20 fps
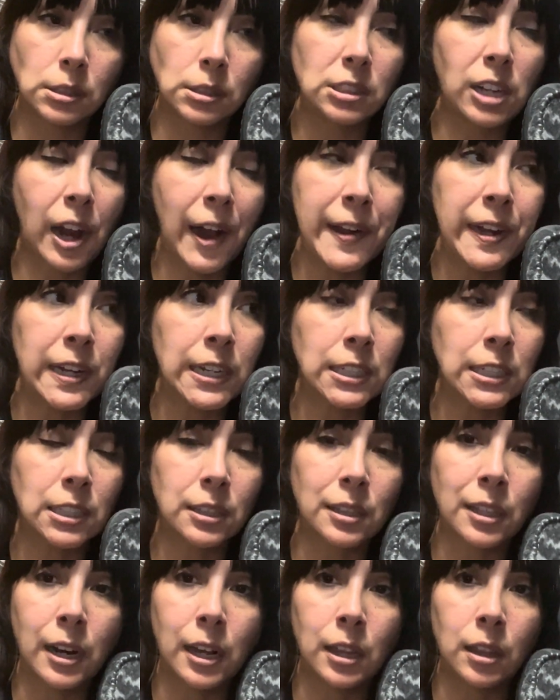hack
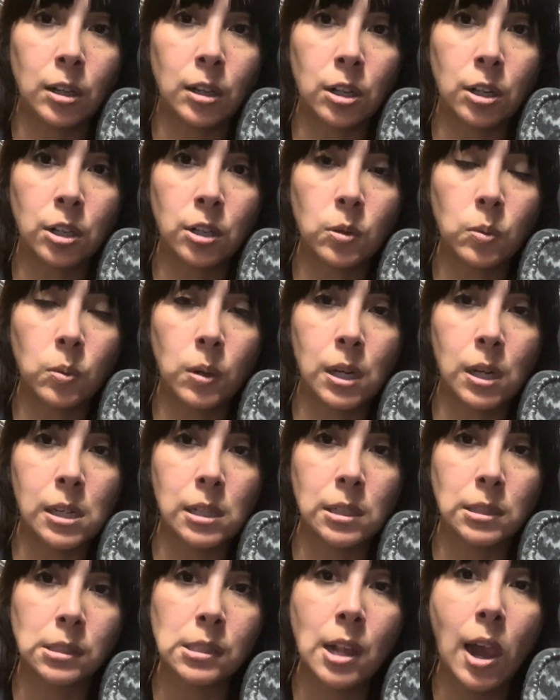that I learned
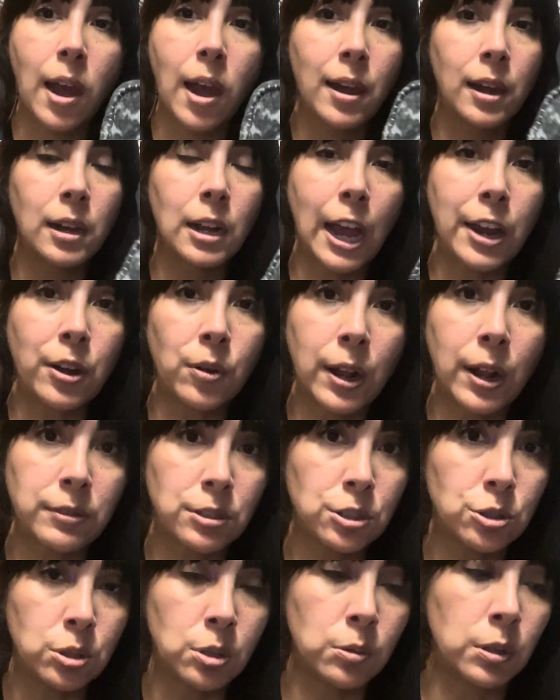was I don't have to
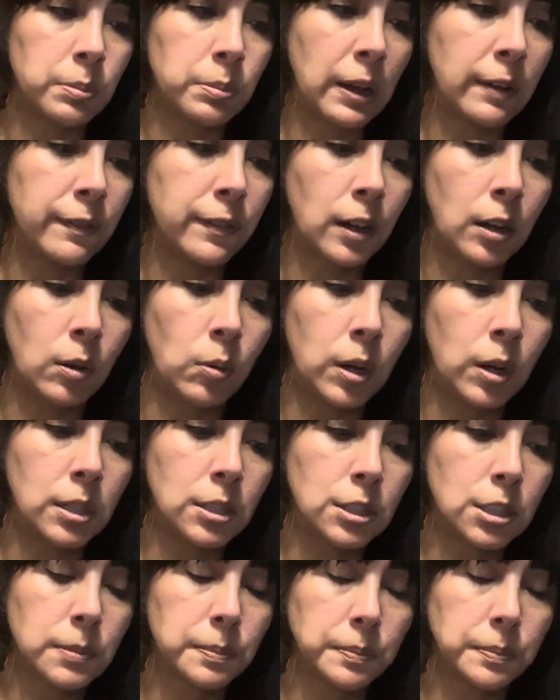do it with my fall ones